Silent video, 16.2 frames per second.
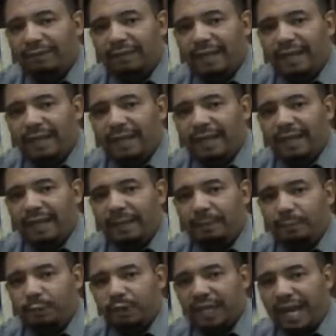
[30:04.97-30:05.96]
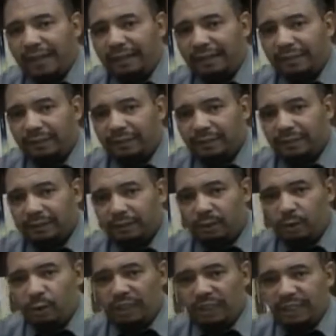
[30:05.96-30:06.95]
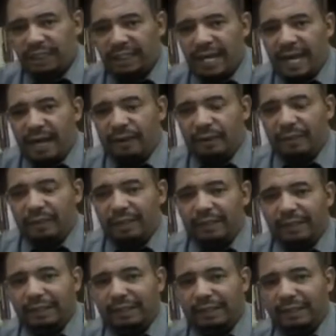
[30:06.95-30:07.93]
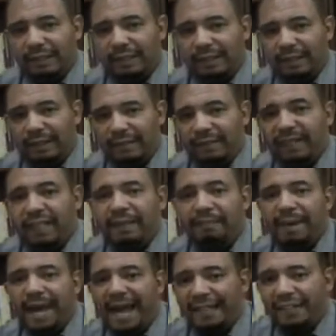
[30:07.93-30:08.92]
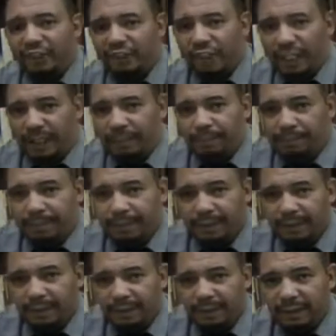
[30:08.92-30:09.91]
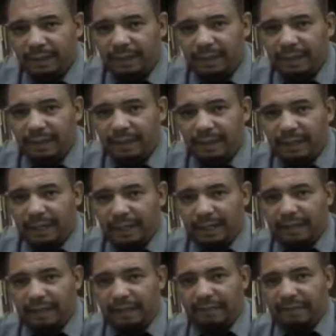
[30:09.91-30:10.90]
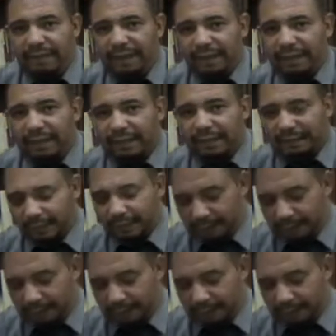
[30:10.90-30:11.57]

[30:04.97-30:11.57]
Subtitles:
the protagonist, who is now in a very bad shape. The fact that